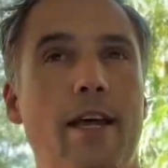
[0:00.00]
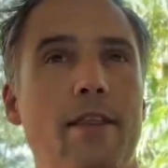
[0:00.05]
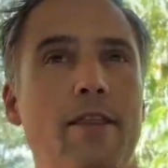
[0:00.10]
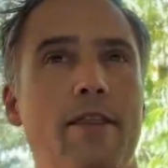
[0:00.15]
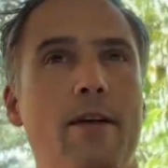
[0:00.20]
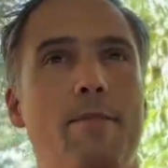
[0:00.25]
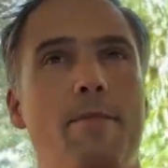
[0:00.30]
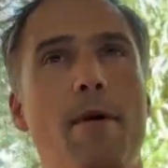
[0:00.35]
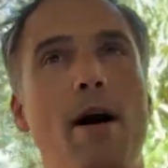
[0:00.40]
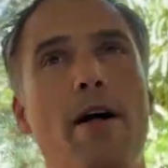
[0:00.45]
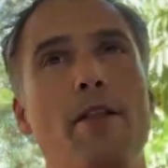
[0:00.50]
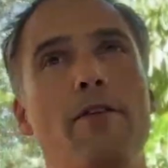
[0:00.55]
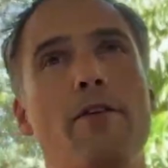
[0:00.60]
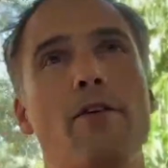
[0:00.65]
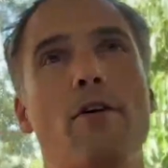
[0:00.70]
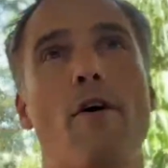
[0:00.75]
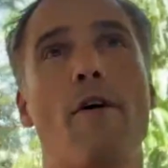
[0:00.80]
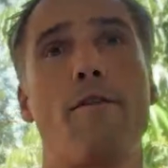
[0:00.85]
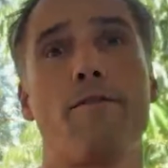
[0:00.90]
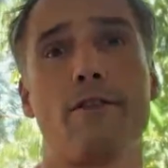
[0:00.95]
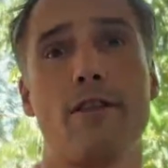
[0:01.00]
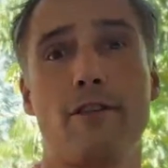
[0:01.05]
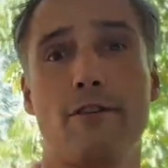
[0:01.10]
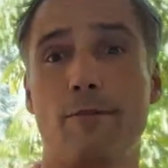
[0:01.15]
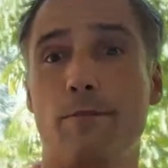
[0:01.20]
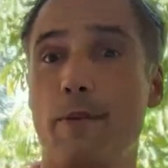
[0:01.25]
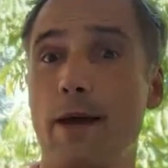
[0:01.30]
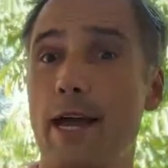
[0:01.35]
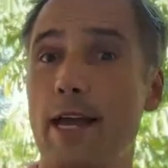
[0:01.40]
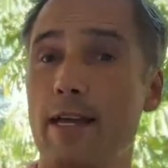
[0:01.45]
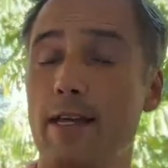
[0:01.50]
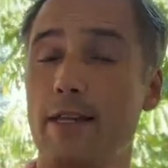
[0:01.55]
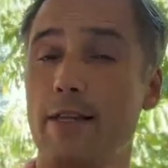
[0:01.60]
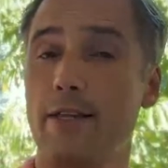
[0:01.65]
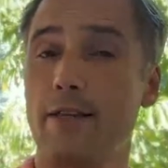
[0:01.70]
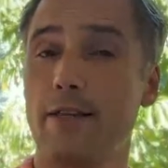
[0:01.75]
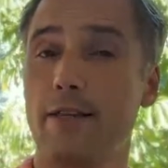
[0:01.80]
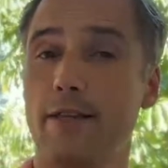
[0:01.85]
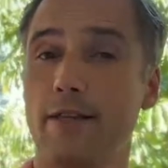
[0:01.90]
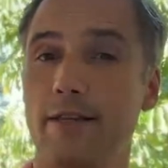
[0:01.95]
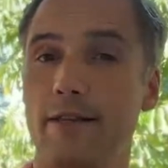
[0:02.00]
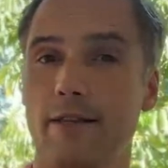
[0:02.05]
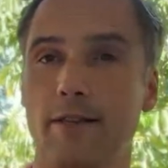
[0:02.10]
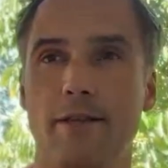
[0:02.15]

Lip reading: the mother of the space,